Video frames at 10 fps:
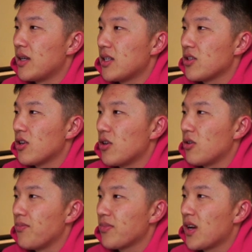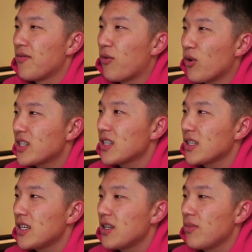and so
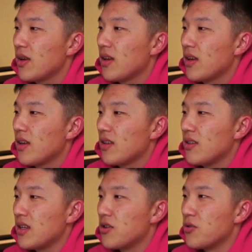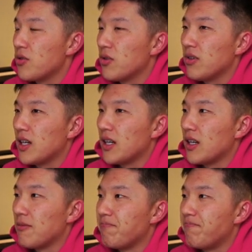unfortunately the google
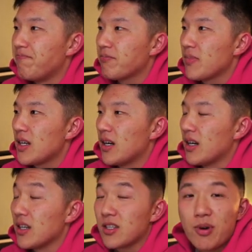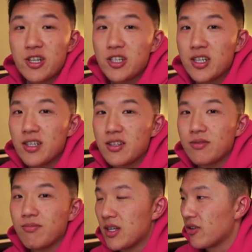um, uh, spreadsheet
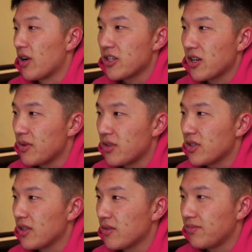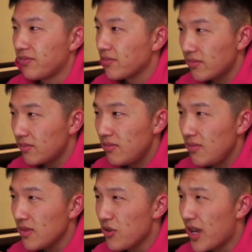integration i'm using
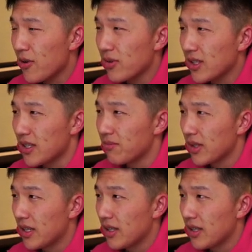you can't really